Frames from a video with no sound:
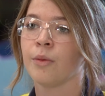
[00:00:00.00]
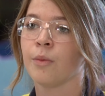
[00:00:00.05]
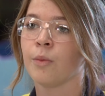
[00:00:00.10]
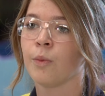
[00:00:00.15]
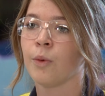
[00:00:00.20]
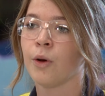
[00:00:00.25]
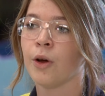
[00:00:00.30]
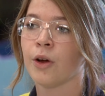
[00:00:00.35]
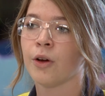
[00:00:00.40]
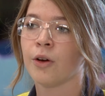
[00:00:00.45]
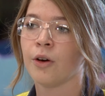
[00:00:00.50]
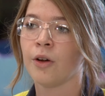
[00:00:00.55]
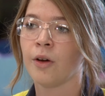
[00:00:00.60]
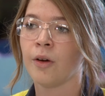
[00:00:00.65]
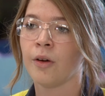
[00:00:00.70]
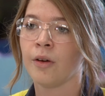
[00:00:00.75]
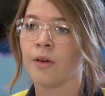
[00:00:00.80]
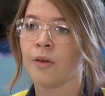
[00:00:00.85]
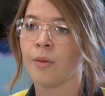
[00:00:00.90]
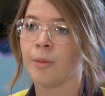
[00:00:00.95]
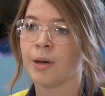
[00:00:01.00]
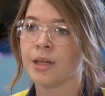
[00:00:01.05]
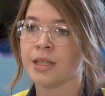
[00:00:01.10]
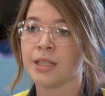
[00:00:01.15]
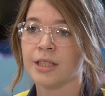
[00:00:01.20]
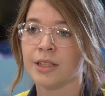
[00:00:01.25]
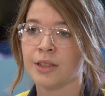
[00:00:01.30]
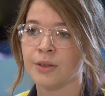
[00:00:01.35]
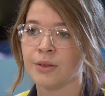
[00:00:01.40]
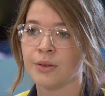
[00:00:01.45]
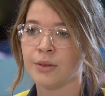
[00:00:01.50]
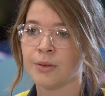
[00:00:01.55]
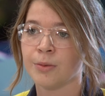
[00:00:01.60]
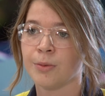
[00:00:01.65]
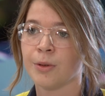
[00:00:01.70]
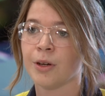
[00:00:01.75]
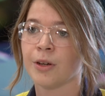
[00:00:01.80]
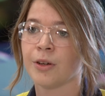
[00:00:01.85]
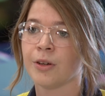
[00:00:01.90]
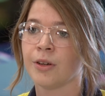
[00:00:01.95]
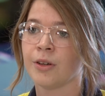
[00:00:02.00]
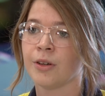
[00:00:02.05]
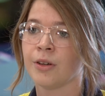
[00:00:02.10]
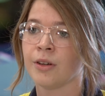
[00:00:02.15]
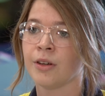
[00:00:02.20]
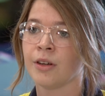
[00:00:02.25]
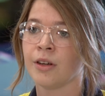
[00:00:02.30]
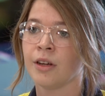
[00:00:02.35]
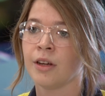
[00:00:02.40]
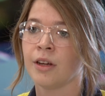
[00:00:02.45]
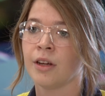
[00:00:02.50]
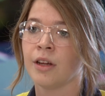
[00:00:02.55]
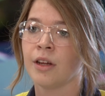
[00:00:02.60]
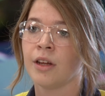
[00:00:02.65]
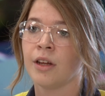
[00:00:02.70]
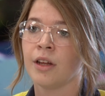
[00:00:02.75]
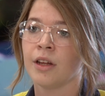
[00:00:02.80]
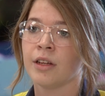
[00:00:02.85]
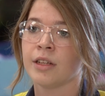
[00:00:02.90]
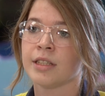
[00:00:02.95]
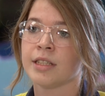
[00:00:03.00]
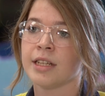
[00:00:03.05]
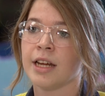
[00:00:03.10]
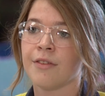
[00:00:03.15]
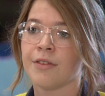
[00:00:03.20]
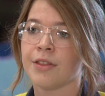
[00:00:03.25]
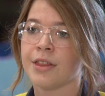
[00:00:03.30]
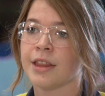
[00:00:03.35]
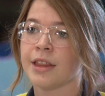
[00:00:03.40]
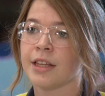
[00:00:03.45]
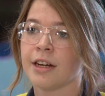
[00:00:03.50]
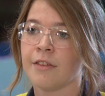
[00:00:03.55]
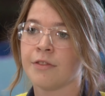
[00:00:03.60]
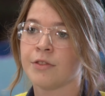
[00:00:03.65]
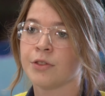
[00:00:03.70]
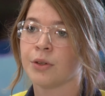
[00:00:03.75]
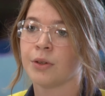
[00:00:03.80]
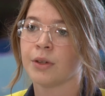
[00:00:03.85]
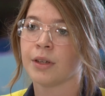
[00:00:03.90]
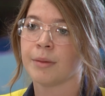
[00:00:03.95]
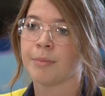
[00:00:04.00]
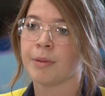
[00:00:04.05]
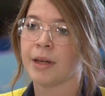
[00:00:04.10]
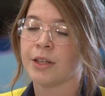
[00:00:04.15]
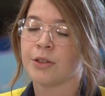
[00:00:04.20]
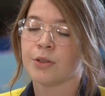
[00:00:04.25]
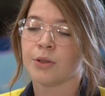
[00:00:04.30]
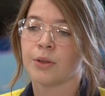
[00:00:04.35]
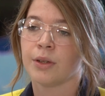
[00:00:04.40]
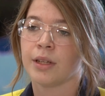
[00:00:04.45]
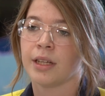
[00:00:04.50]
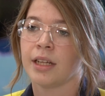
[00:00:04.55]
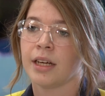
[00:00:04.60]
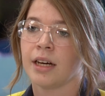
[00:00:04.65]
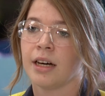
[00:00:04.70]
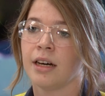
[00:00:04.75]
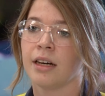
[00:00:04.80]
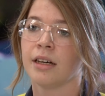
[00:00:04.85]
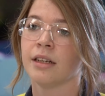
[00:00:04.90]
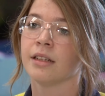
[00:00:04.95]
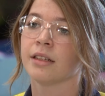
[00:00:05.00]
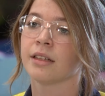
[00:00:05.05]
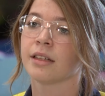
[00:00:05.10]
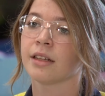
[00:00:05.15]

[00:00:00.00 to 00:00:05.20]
work on my skills, work on just everything that I've been taught here,